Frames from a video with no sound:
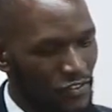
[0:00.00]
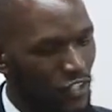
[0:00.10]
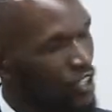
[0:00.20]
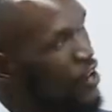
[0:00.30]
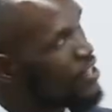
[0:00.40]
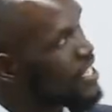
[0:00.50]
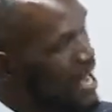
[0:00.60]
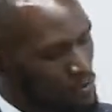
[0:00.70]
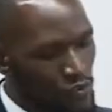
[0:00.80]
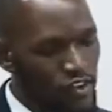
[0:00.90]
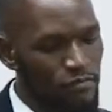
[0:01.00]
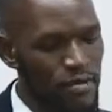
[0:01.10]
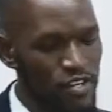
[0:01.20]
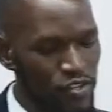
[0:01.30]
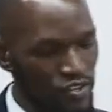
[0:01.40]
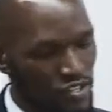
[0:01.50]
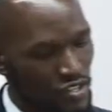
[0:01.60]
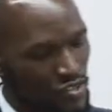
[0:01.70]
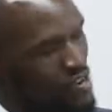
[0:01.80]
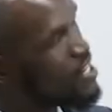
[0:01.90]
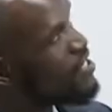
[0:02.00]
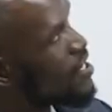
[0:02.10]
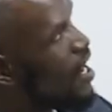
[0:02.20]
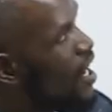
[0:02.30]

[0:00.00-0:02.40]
for a long time, we've been concentrating